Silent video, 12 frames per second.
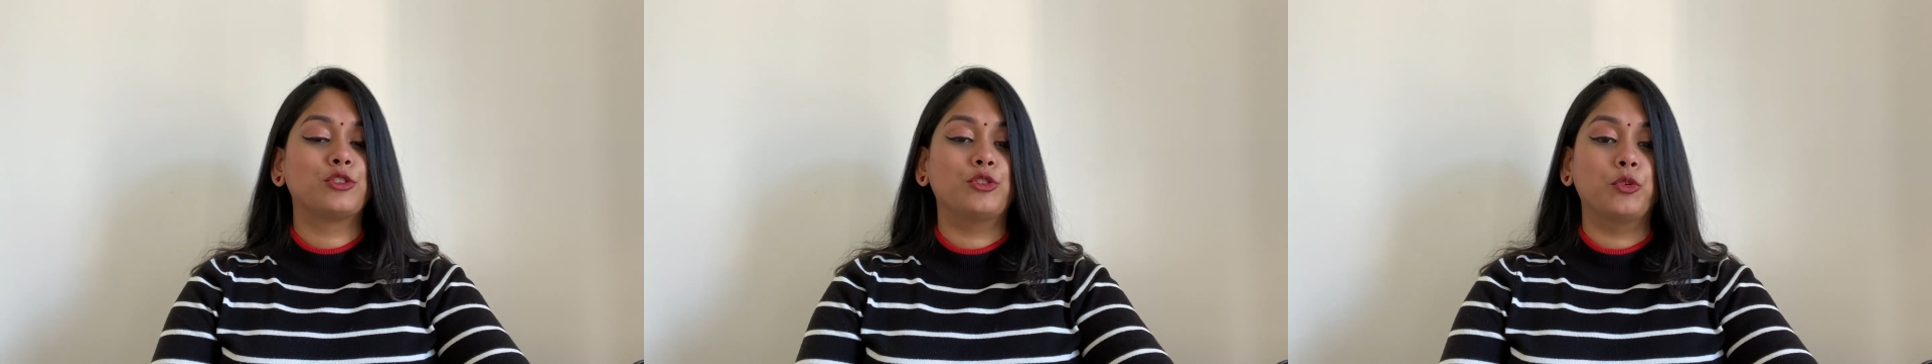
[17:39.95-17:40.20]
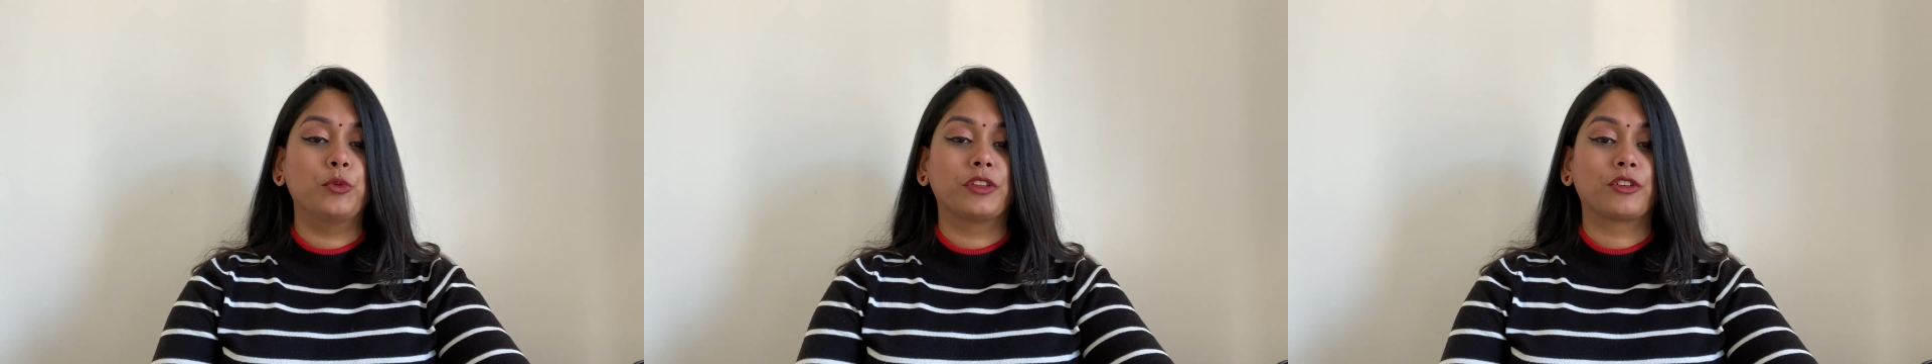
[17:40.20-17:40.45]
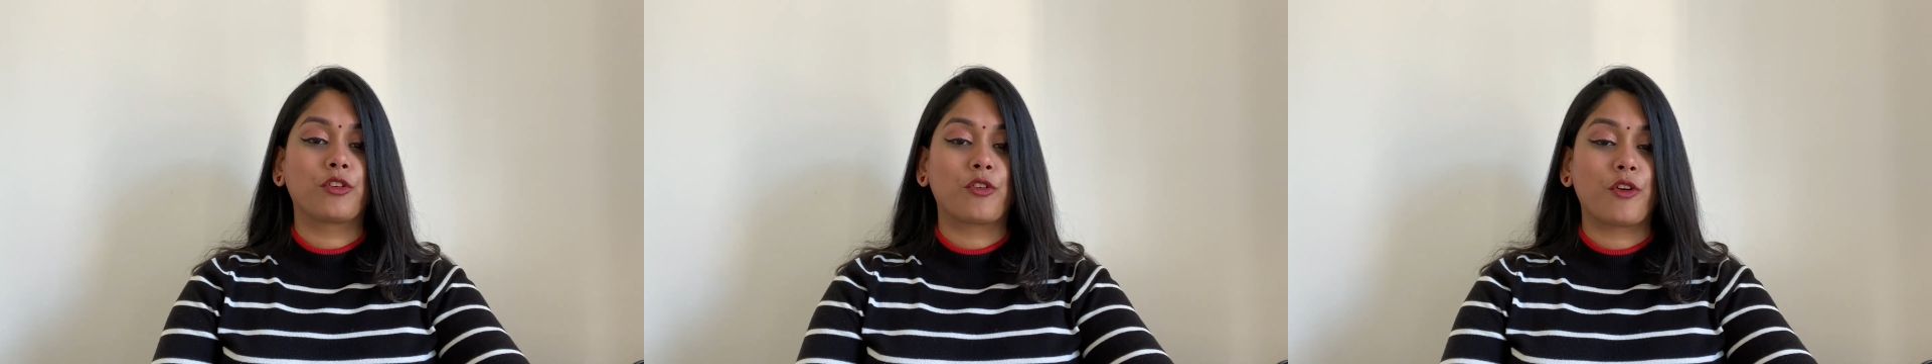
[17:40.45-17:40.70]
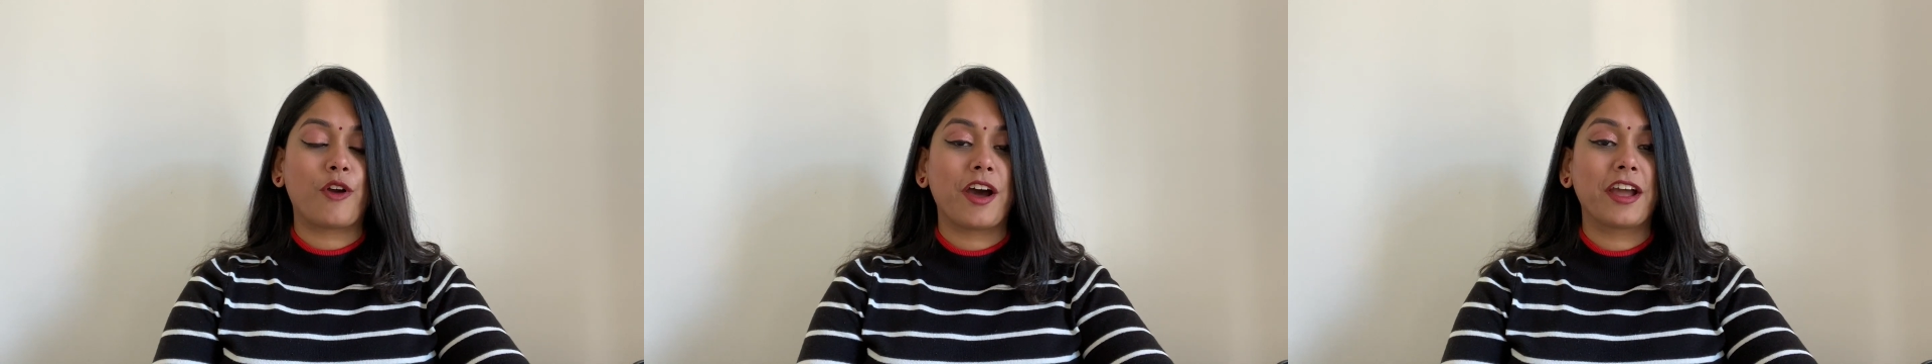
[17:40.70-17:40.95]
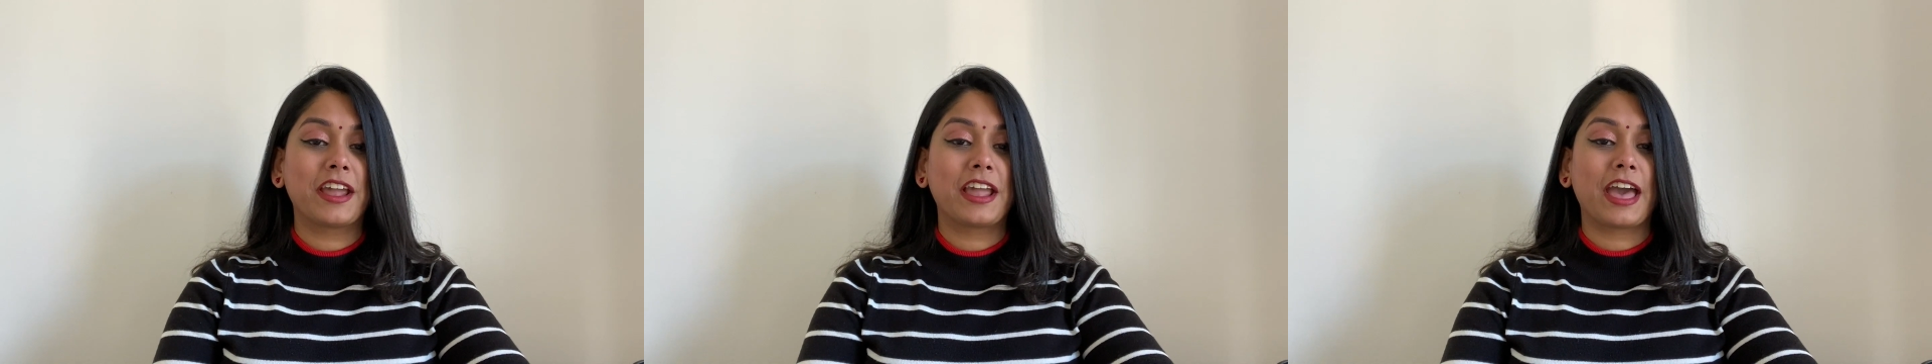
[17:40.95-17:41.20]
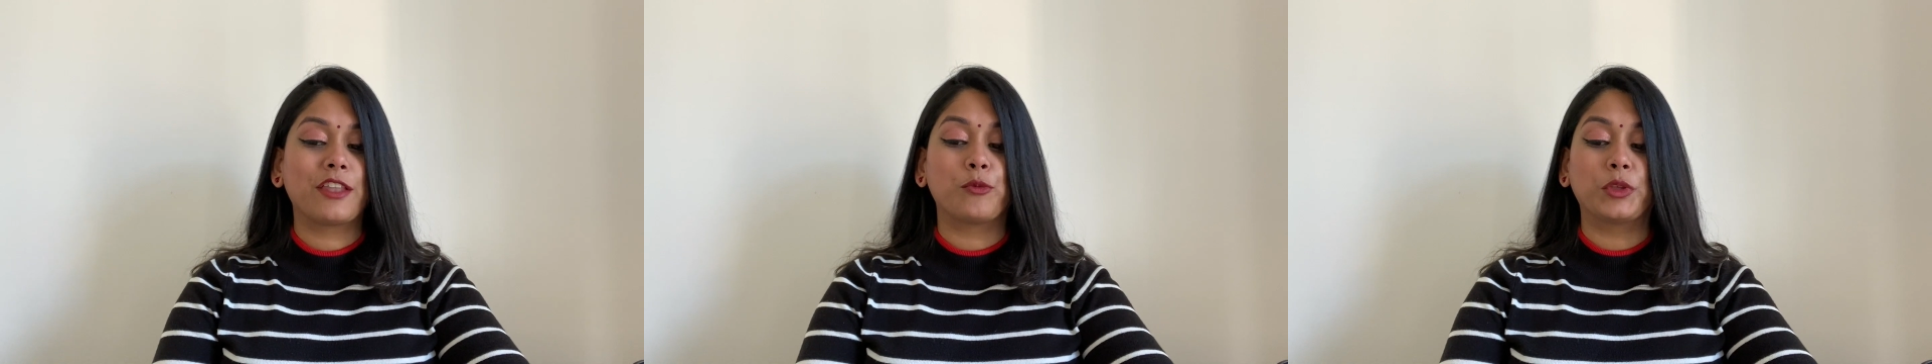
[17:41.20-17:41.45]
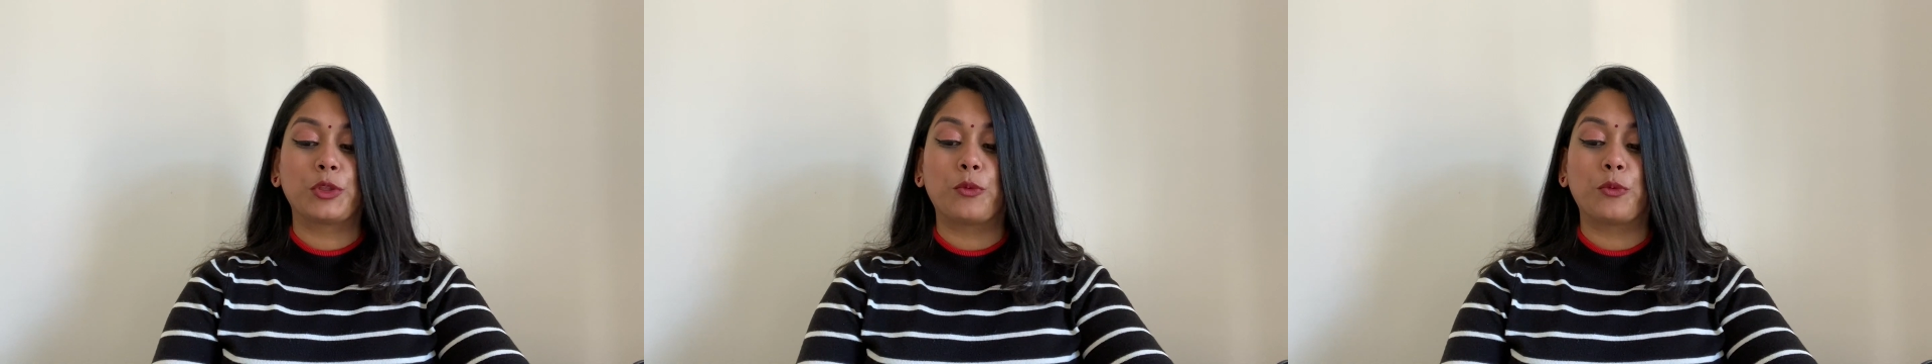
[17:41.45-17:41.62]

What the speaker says: to do with crying and with the